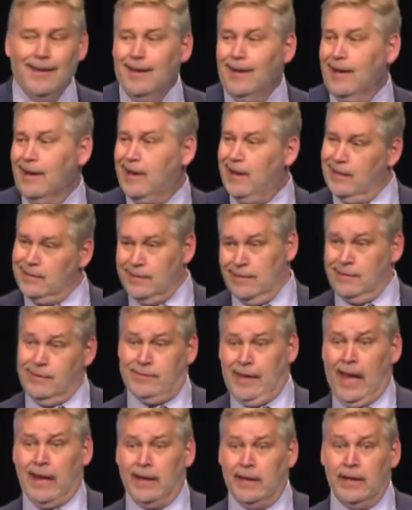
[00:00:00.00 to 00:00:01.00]
Because in
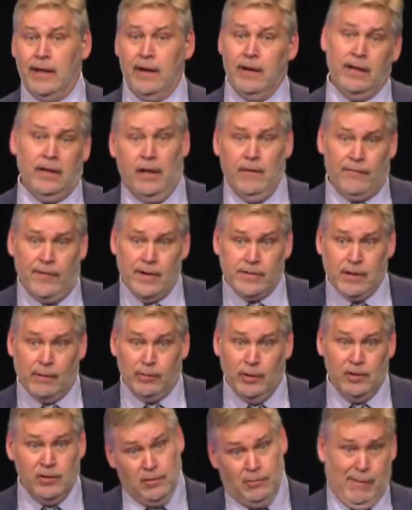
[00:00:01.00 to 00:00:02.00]
secondary, if they're the
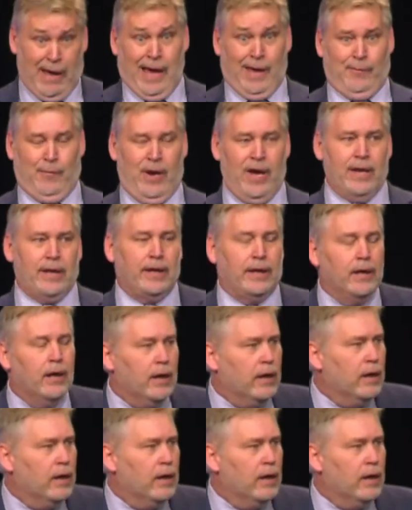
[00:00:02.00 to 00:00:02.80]
room, I'm ready.